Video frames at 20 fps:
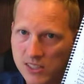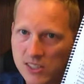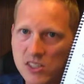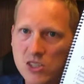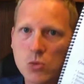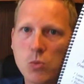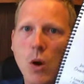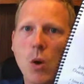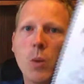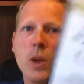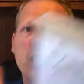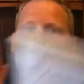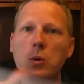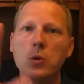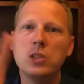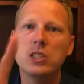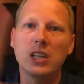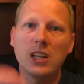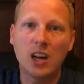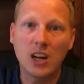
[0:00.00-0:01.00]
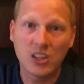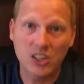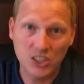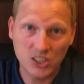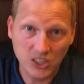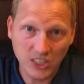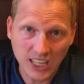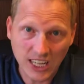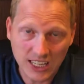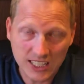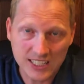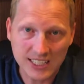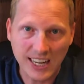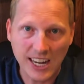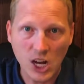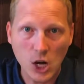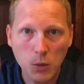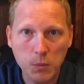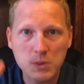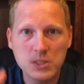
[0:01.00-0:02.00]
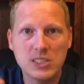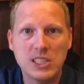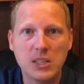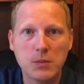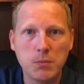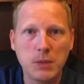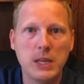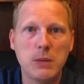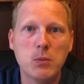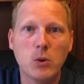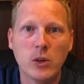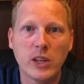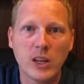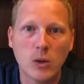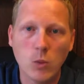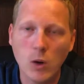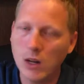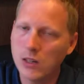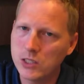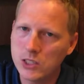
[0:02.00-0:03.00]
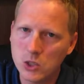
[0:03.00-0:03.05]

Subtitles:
This is what we use in our clinics to help sick people get well.